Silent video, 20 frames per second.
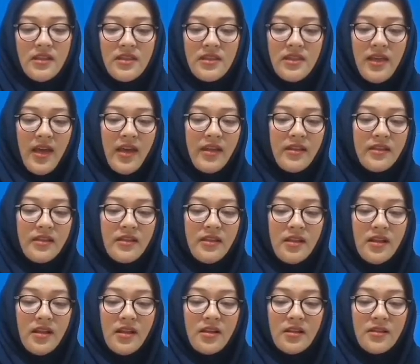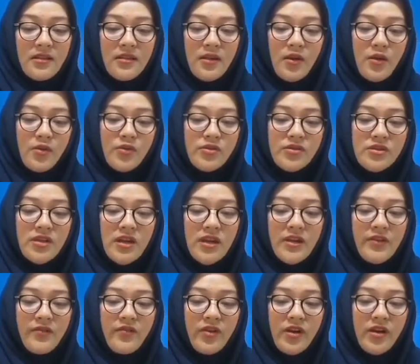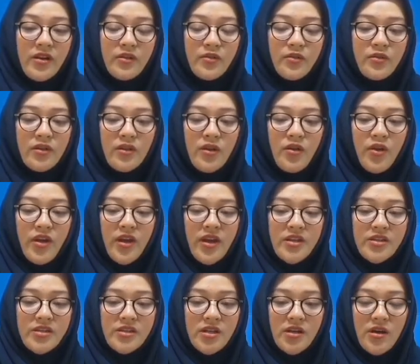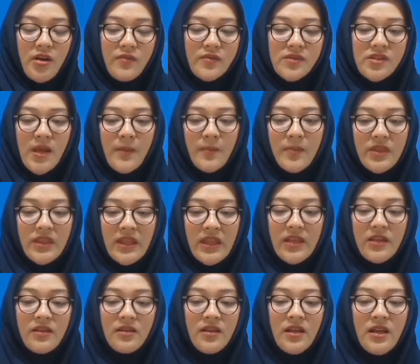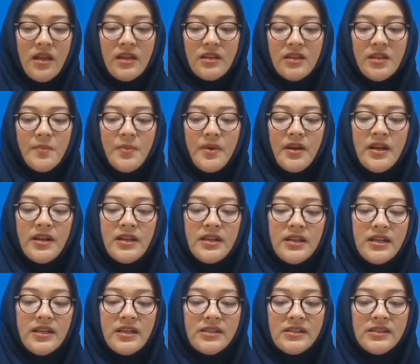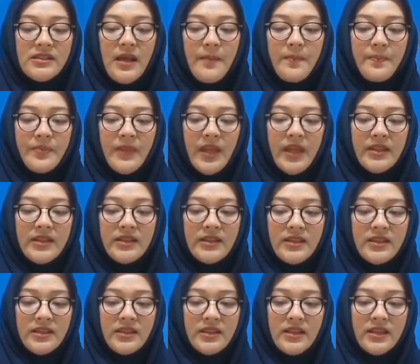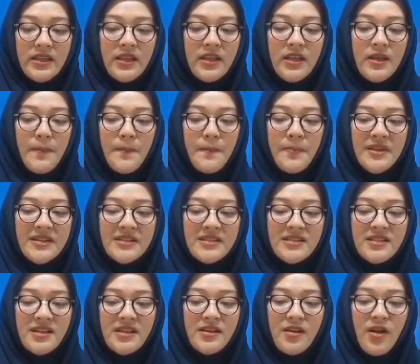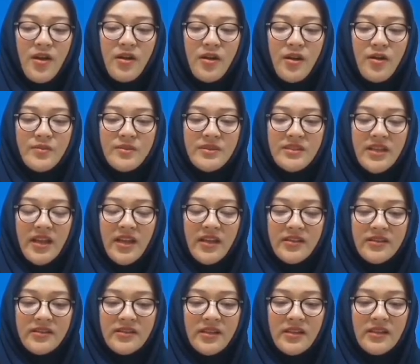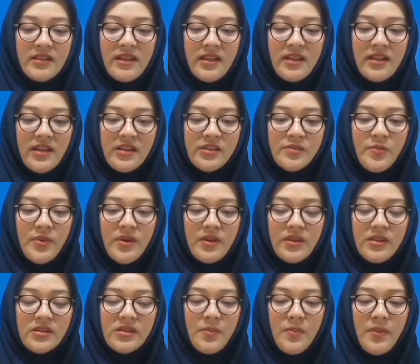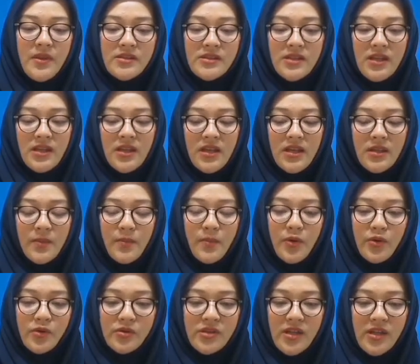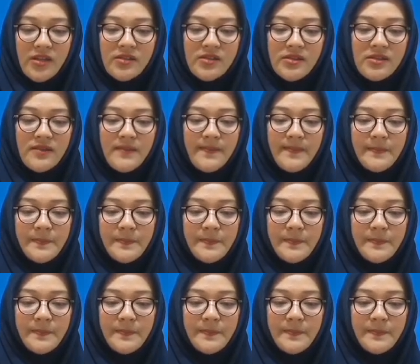that, those, refer to the location of something, typically some entity, person, or object that is participating in the process.